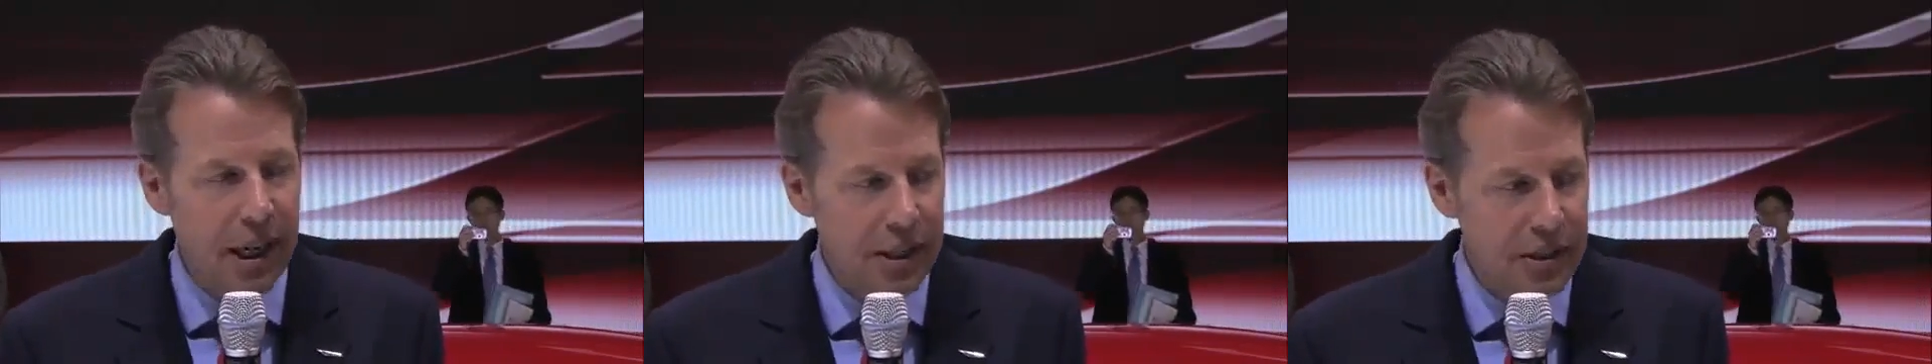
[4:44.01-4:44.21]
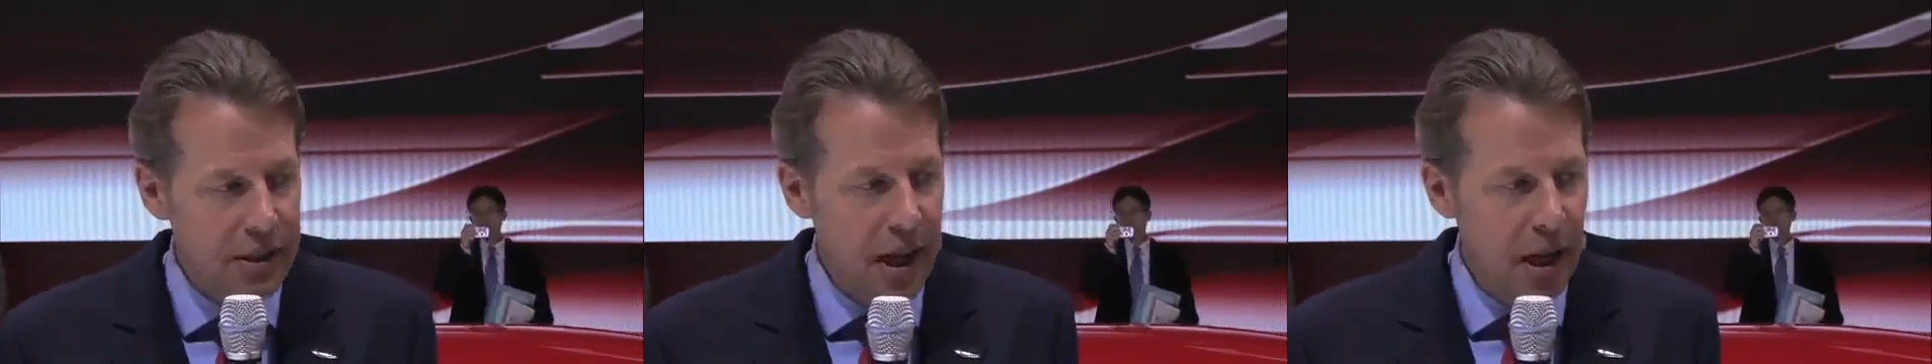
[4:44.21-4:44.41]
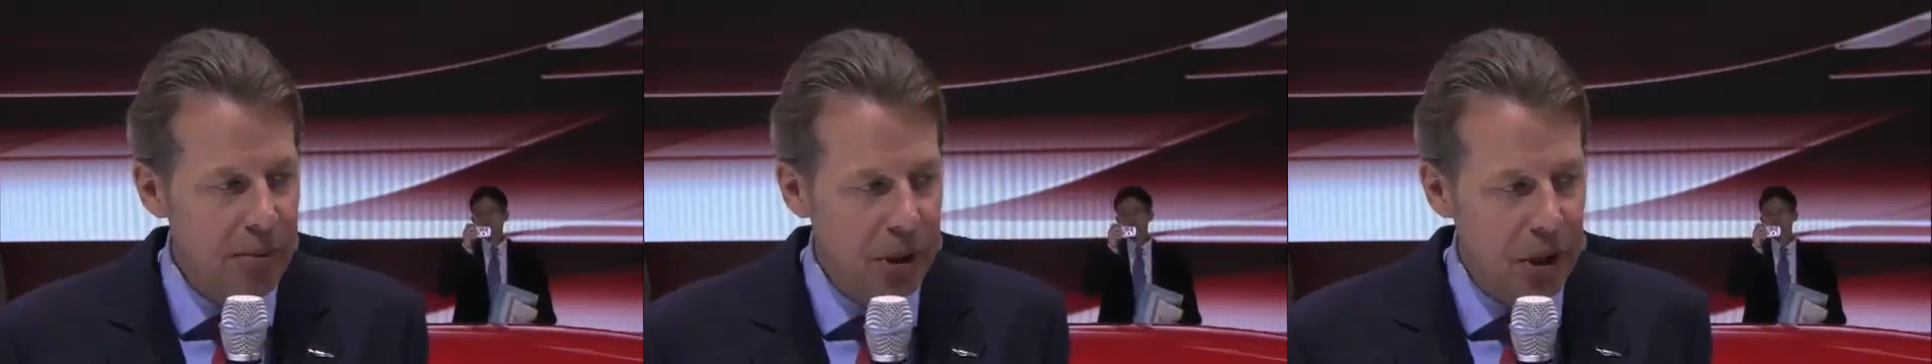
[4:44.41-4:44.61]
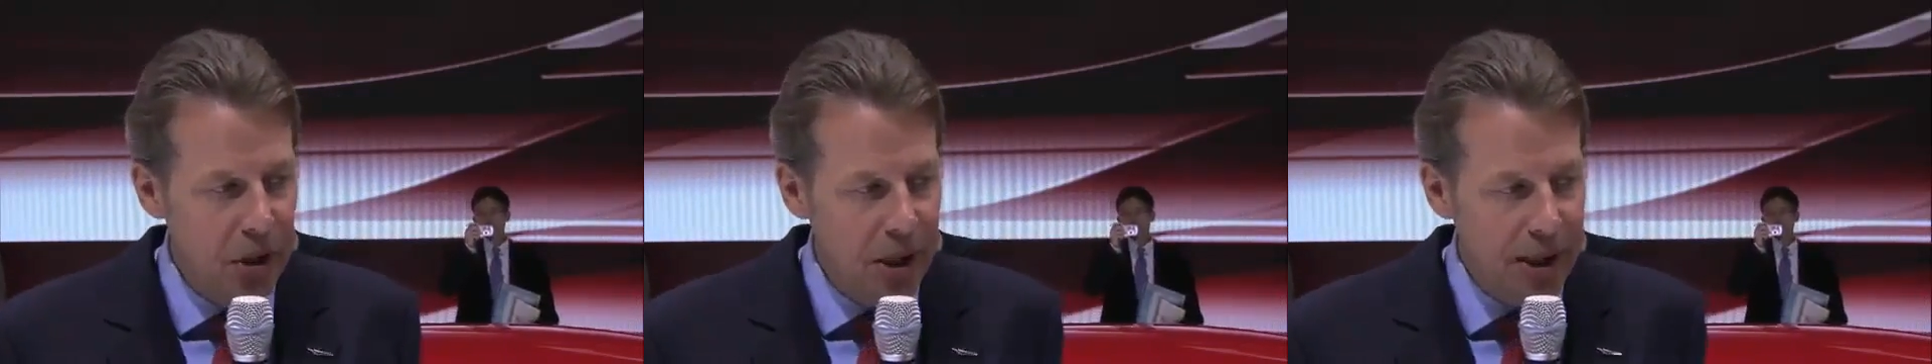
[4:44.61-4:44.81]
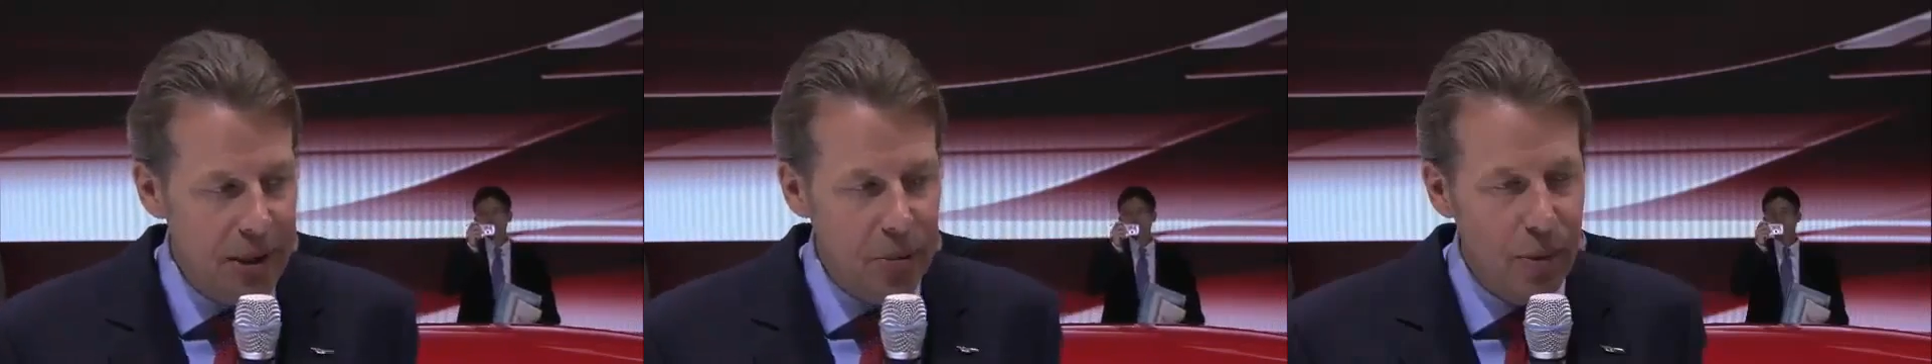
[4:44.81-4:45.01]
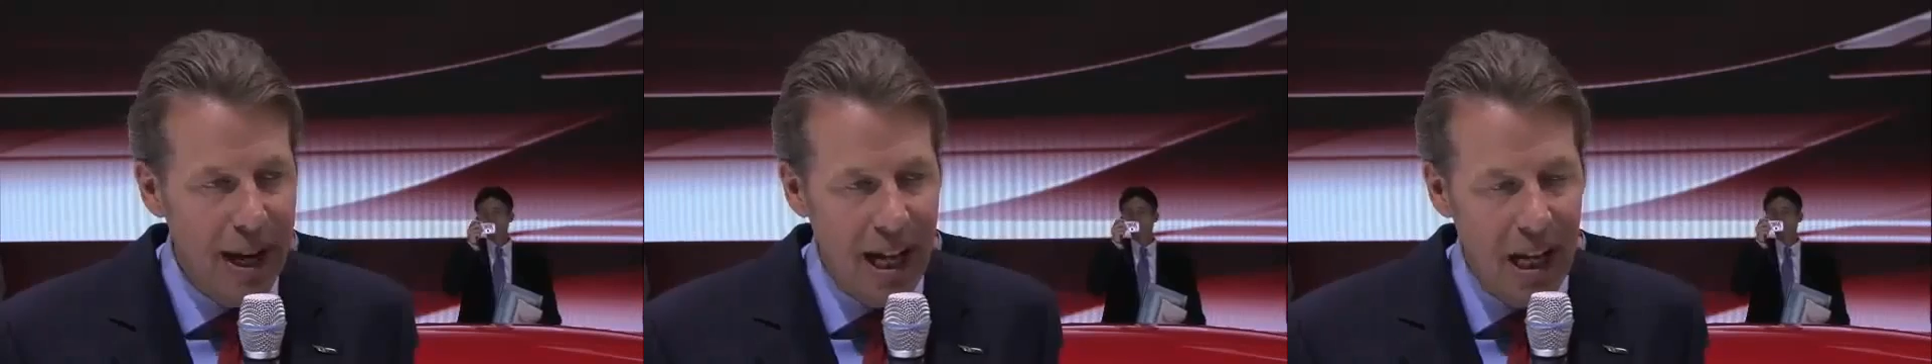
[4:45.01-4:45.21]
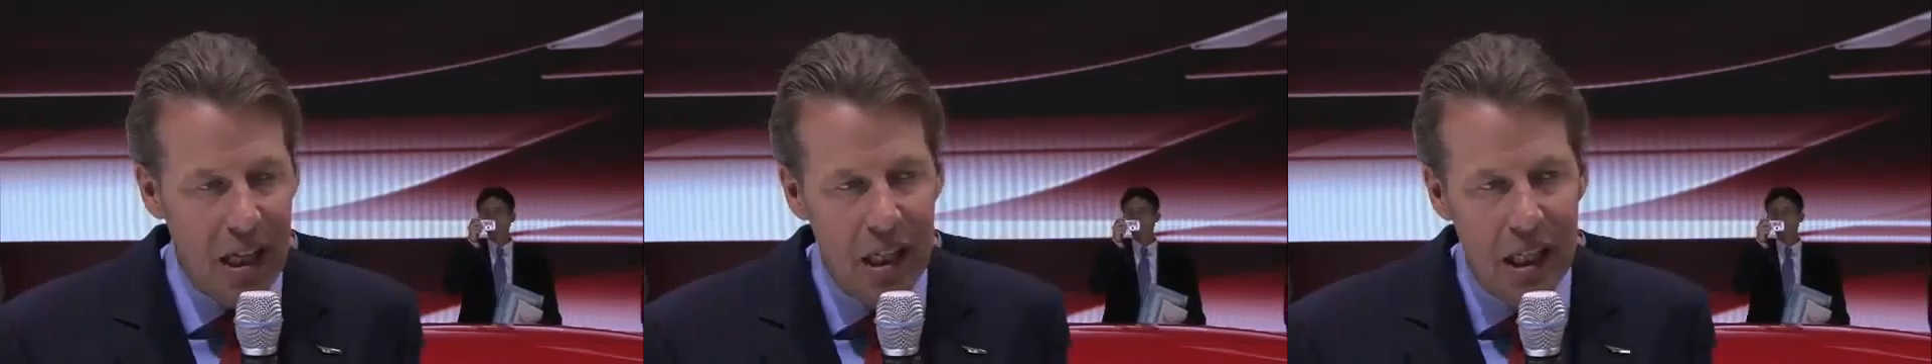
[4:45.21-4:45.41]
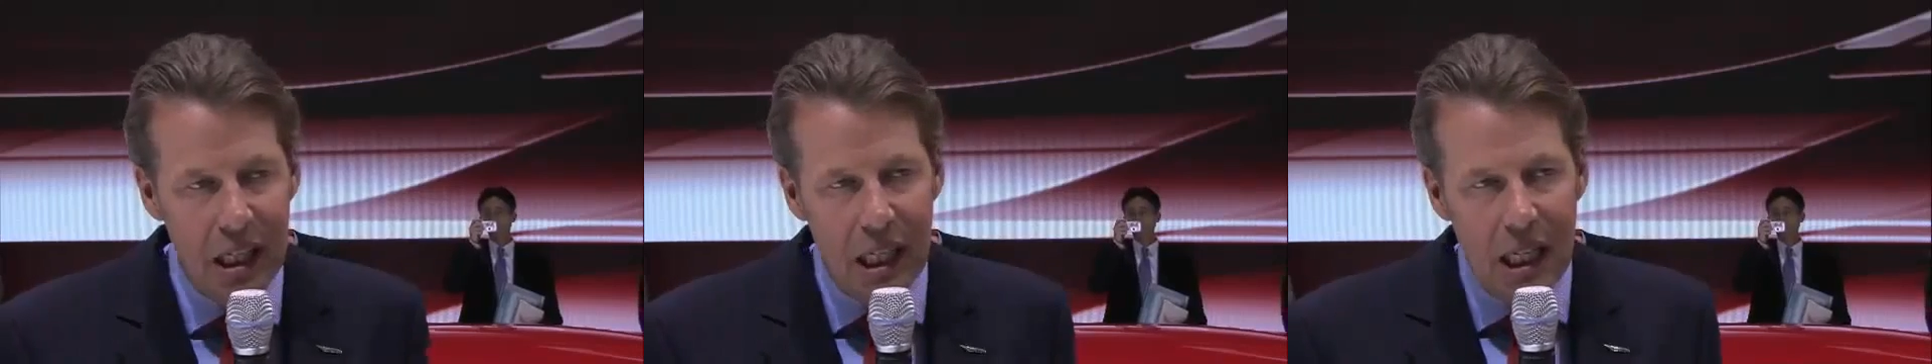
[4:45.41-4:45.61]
nice cabrio as well.